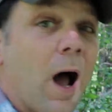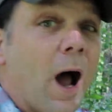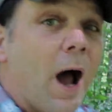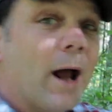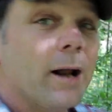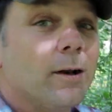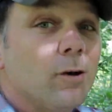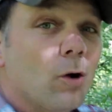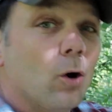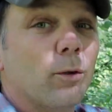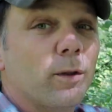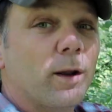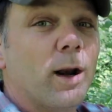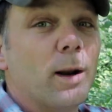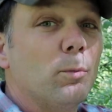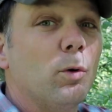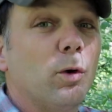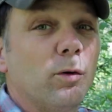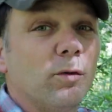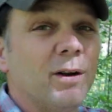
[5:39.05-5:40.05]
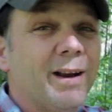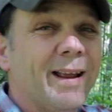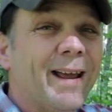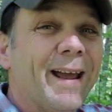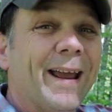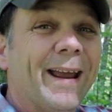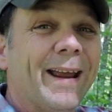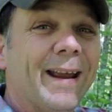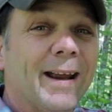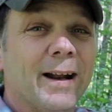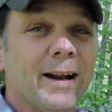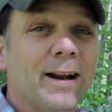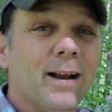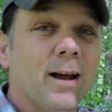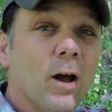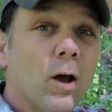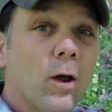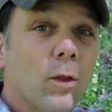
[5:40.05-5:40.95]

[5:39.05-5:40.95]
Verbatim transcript: I know that I'm moving in